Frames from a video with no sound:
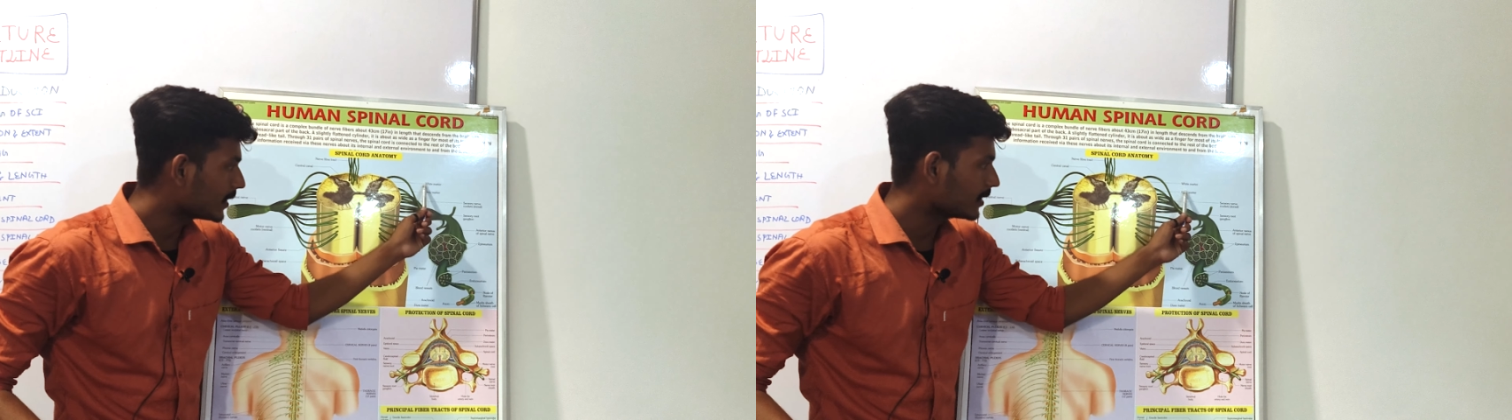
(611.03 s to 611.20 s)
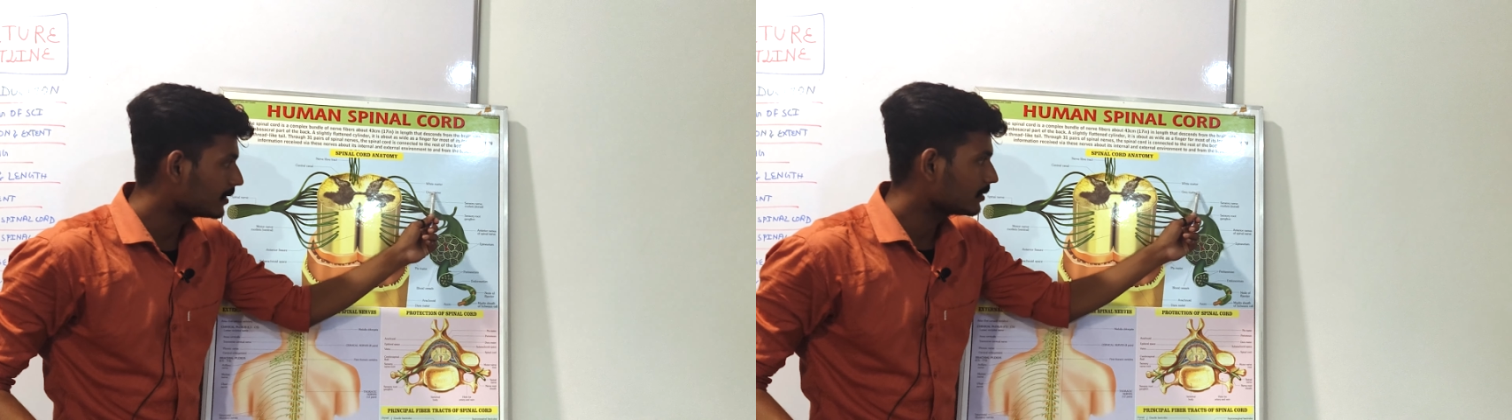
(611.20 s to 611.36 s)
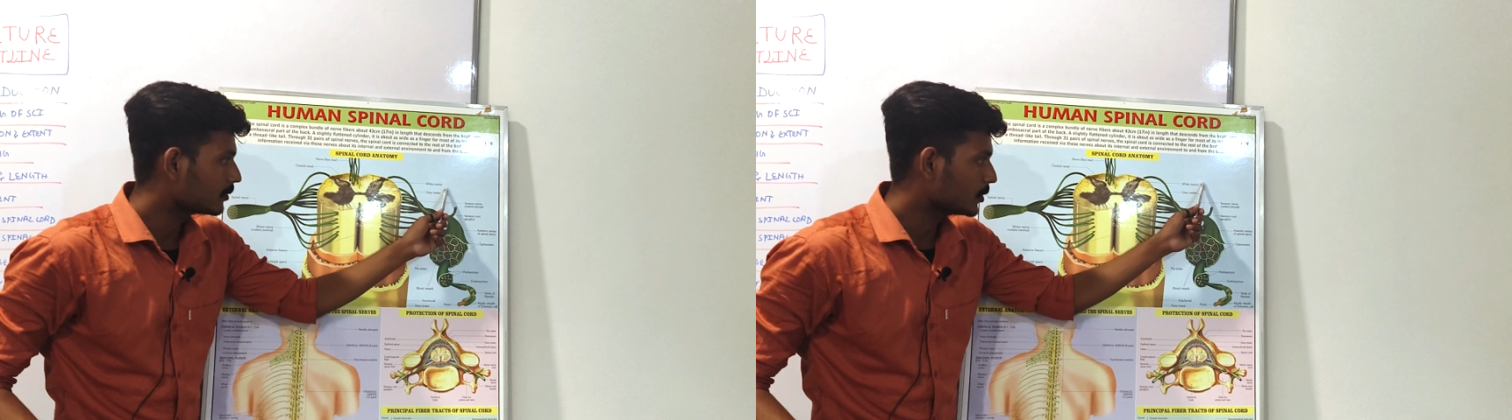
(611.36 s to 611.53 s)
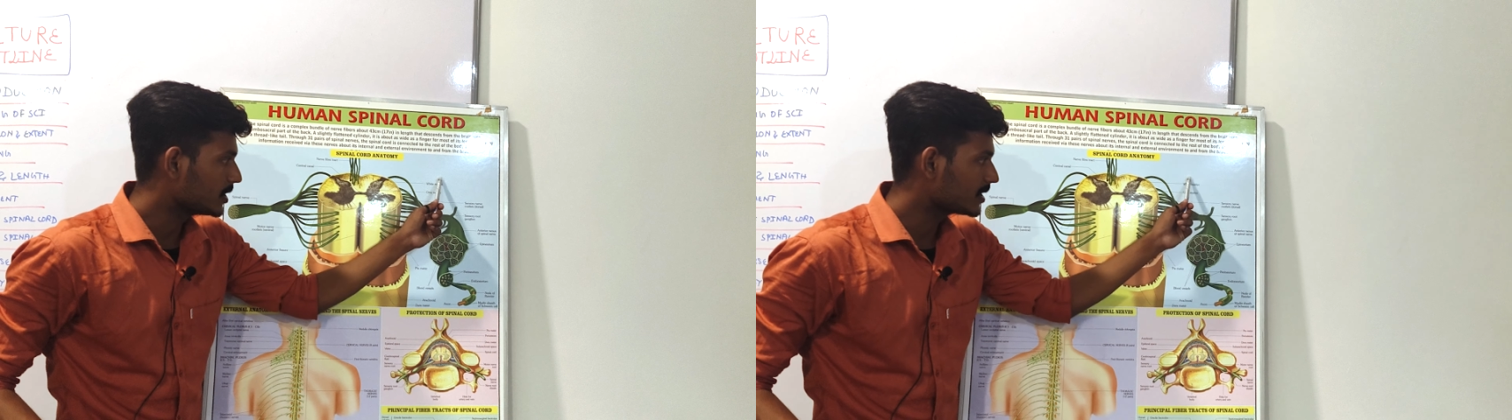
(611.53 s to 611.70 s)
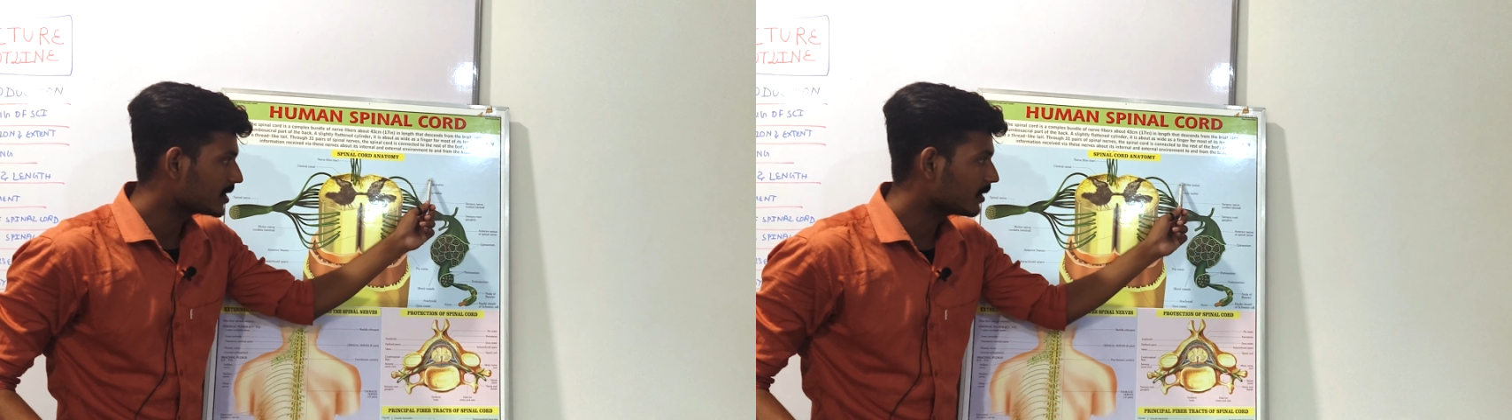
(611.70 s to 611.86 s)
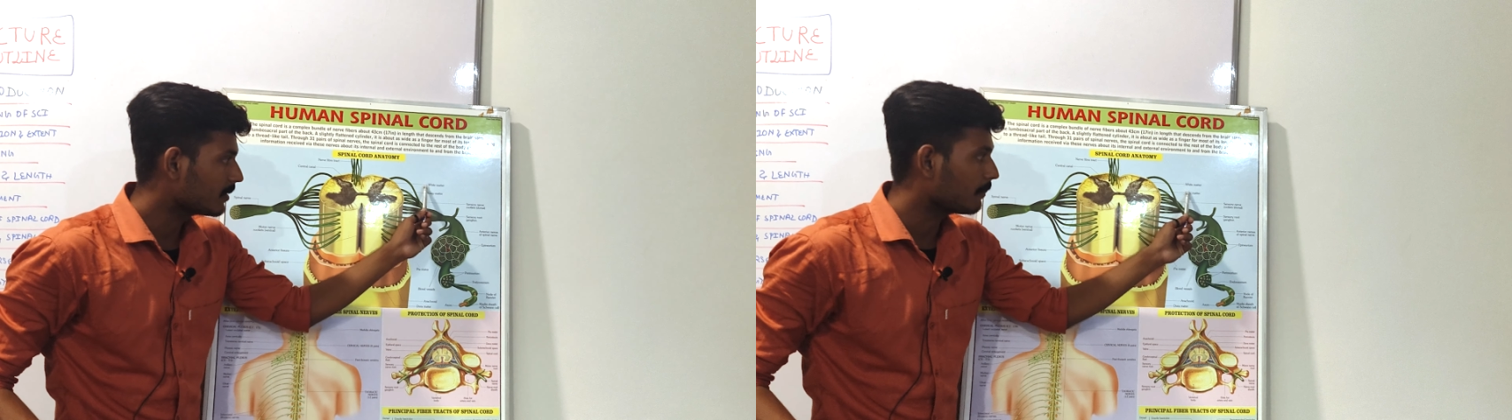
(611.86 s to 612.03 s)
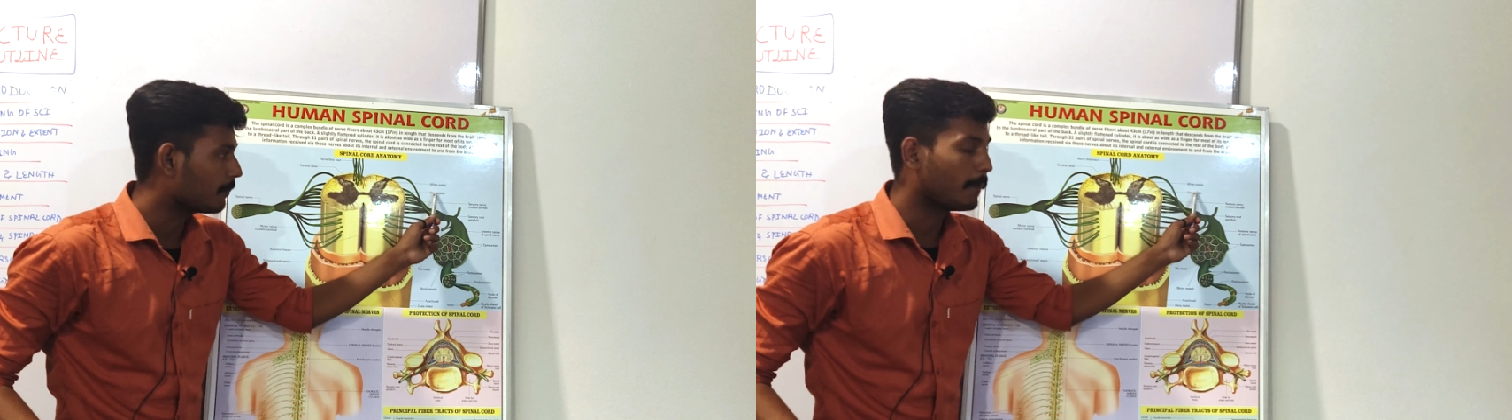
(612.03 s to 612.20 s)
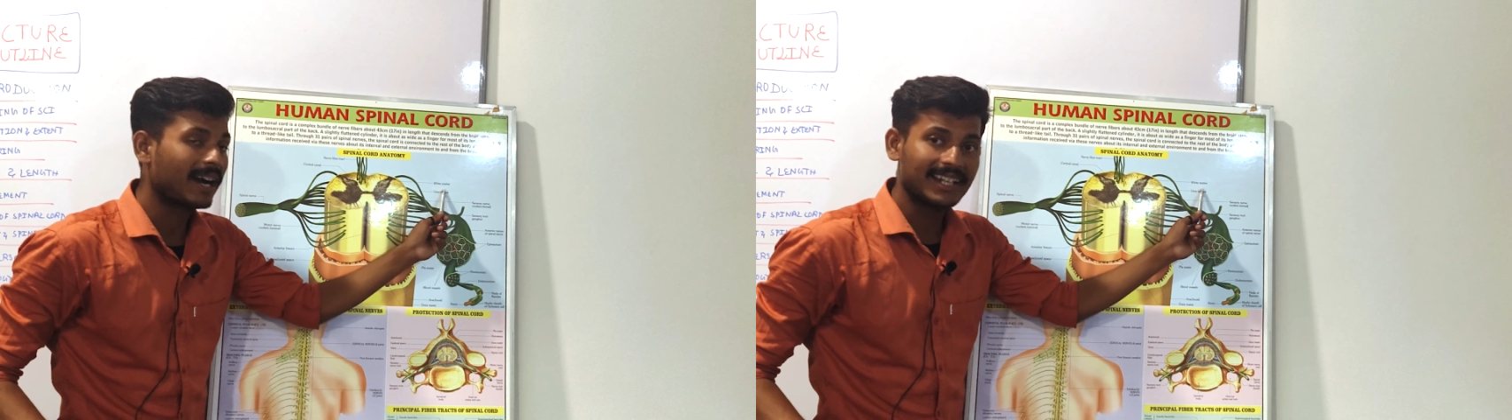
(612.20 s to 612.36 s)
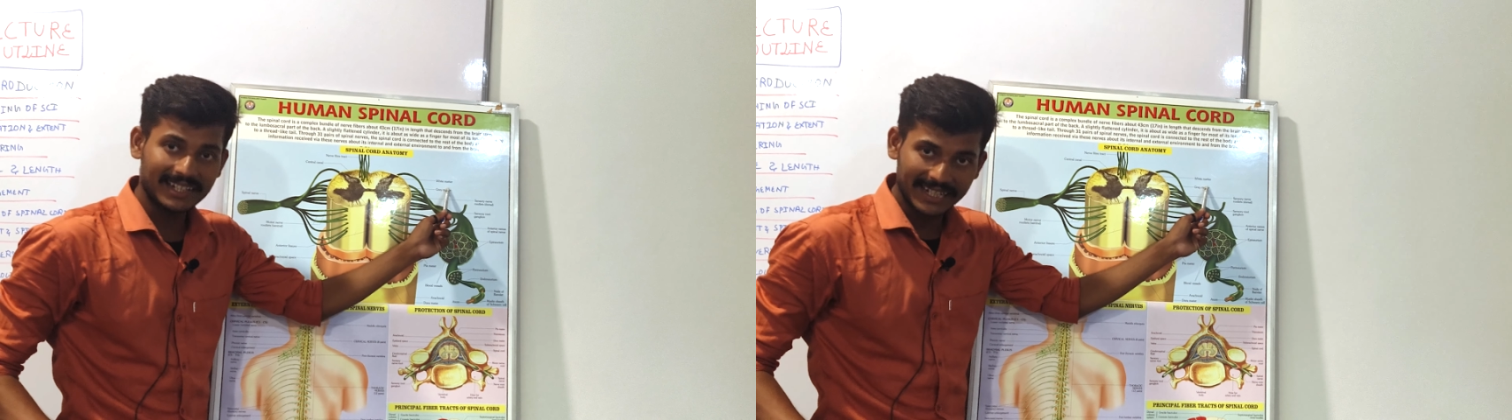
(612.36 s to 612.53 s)
which is the
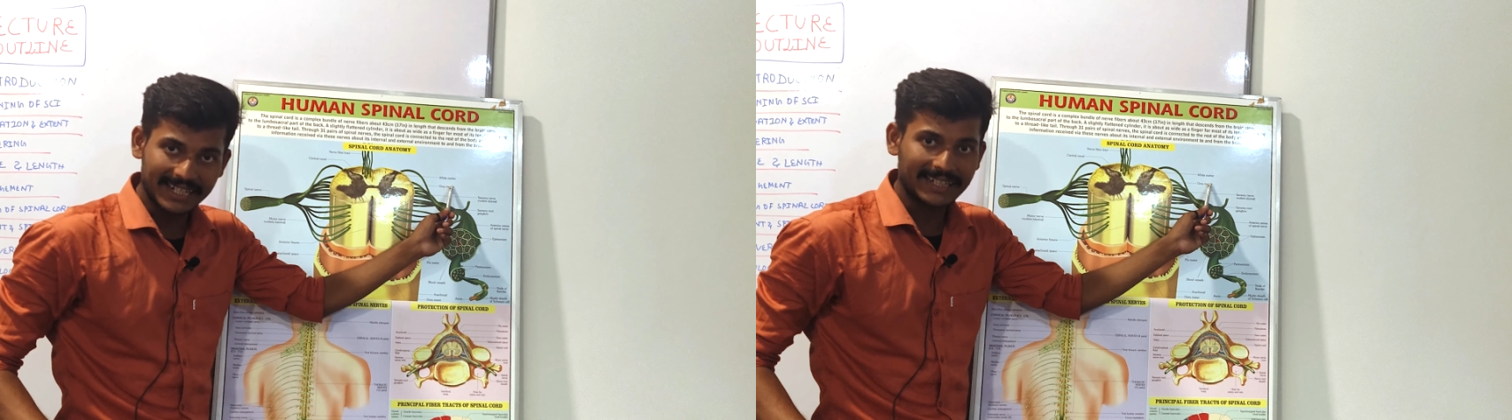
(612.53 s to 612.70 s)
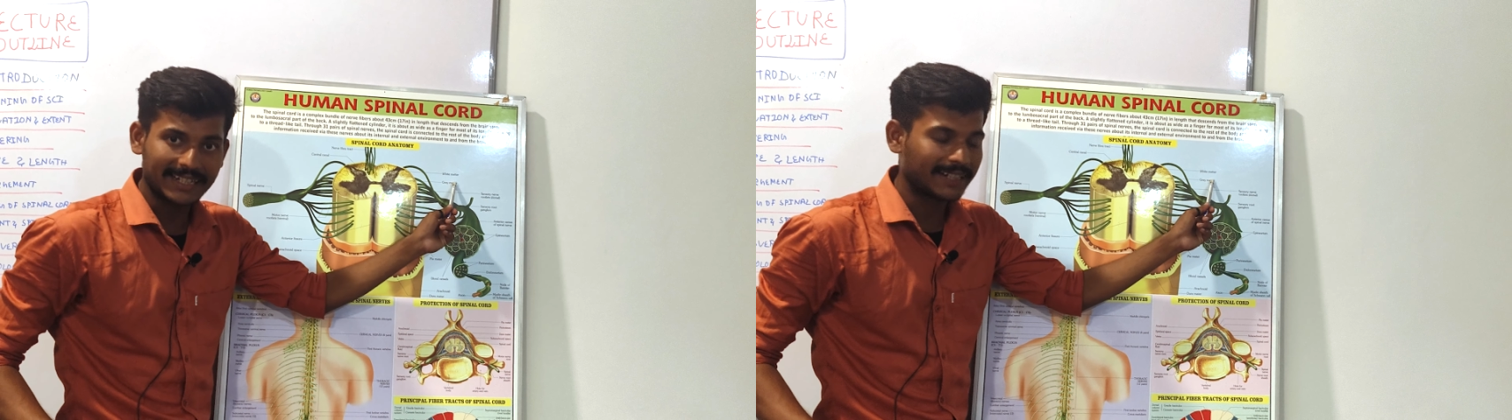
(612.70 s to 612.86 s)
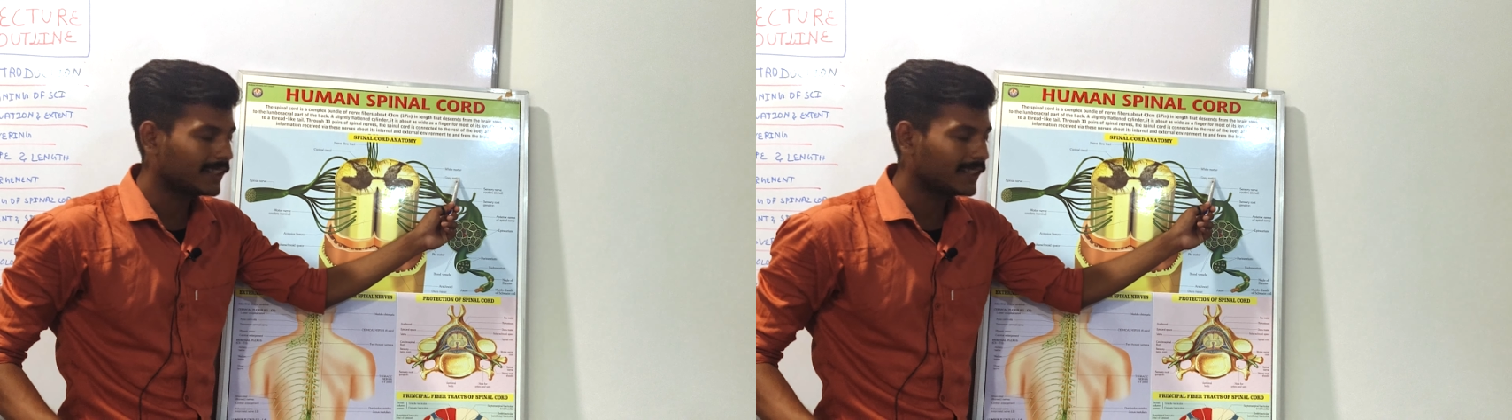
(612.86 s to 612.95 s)
myelinated,